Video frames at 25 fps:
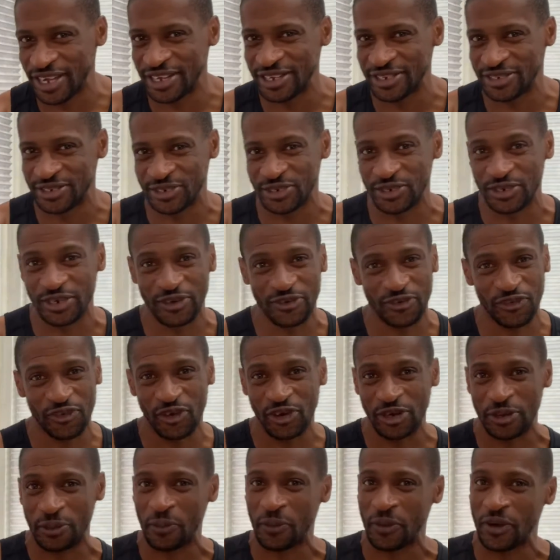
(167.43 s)
to the
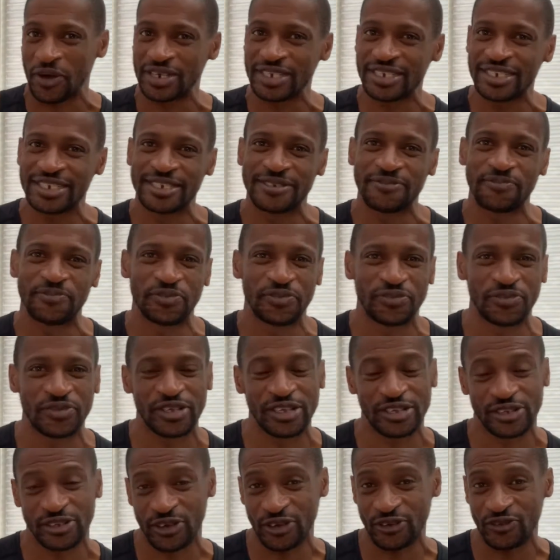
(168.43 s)
third point.
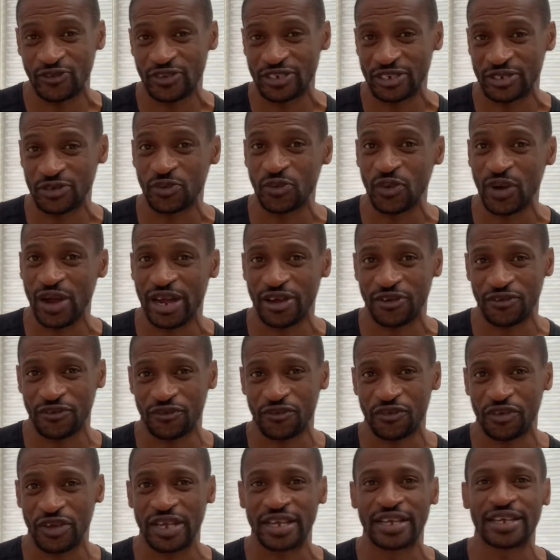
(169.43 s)
The third reason why I
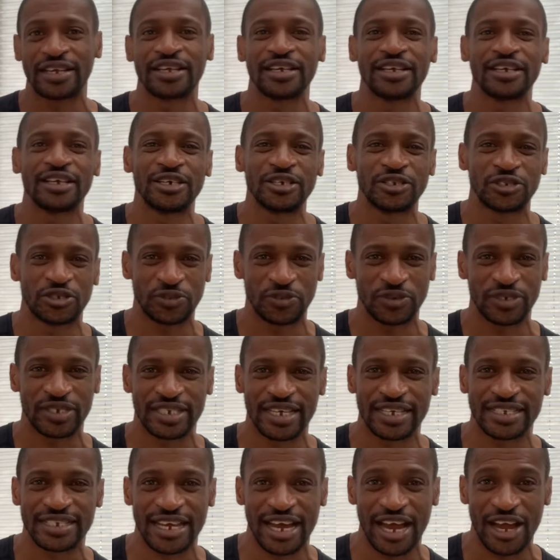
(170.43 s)
think
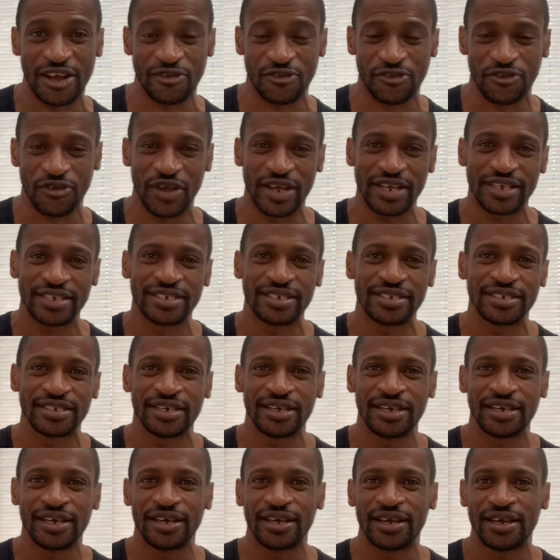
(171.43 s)
supersets are great:
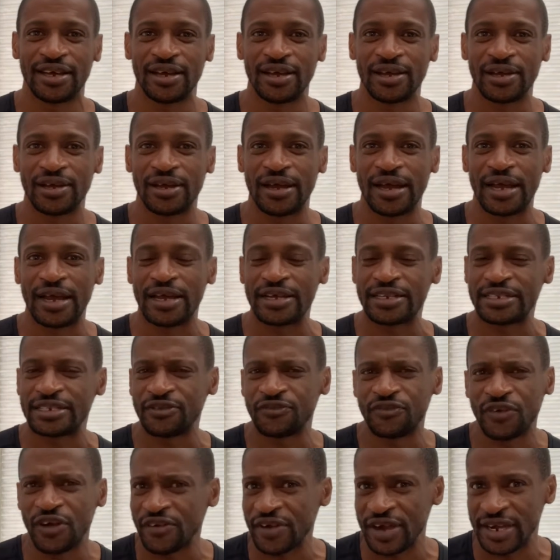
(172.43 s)
the
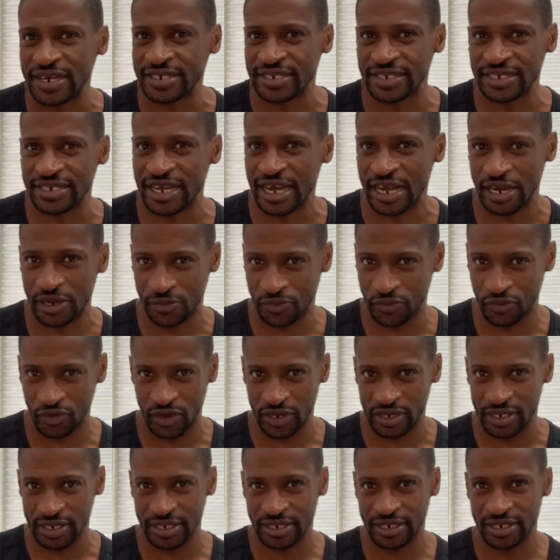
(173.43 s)
variety that it
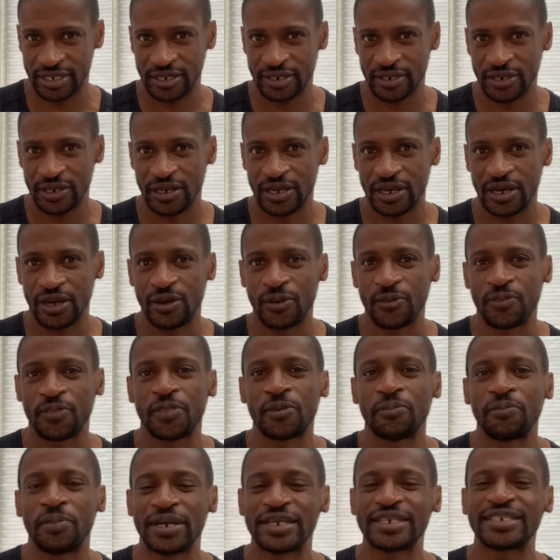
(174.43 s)
brings.
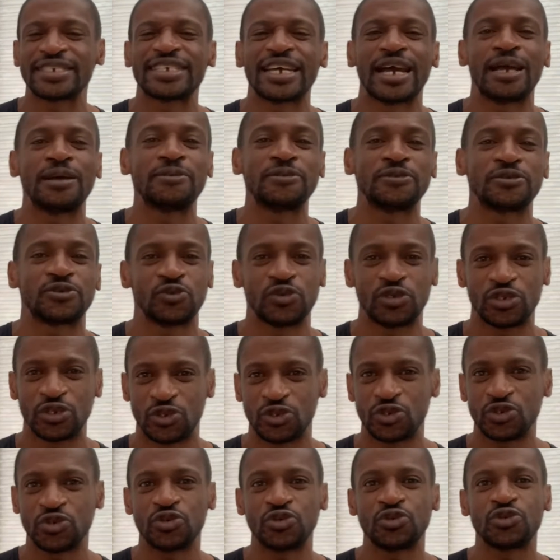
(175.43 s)
Many times we
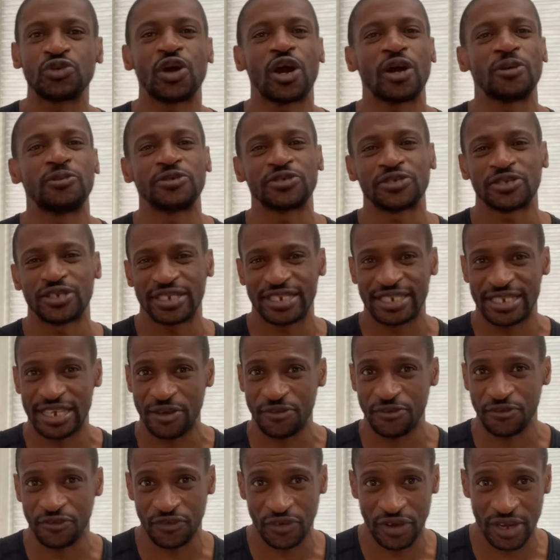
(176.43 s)
do almost the
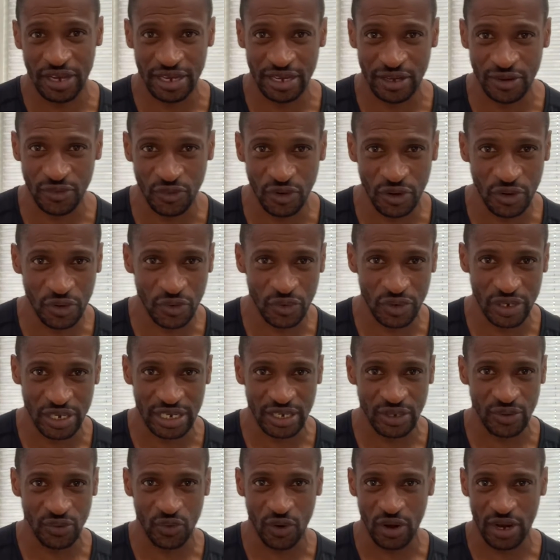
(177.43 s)
same thing when
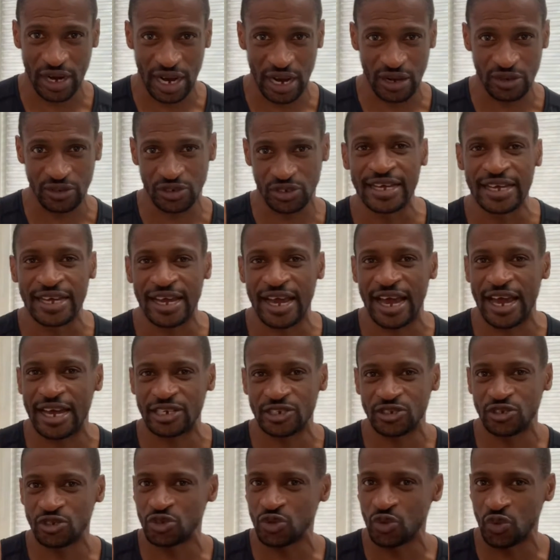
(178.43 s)
we work out, and
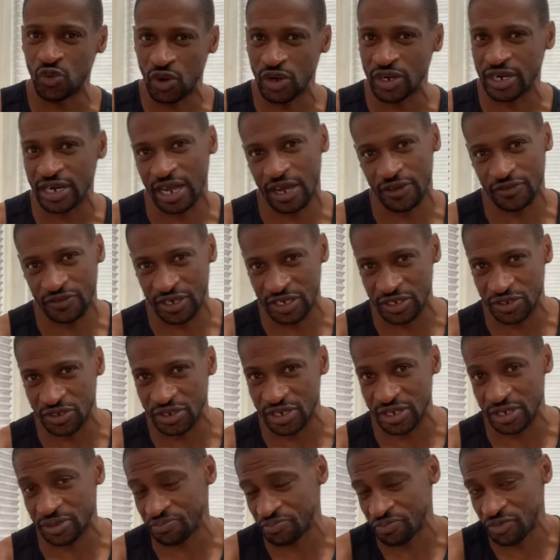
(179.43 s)
you do one after the
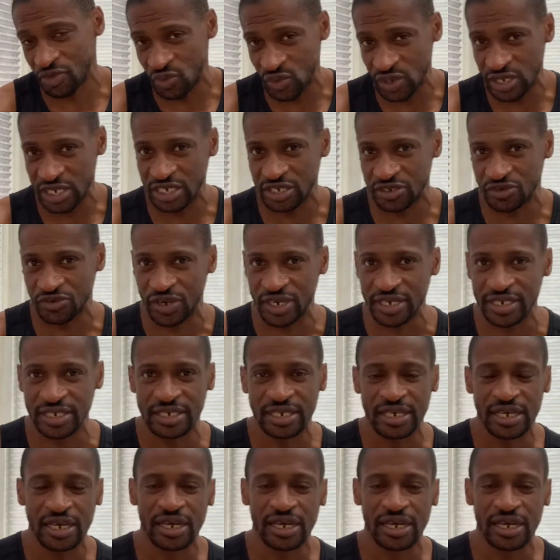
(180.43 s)
other, which is great.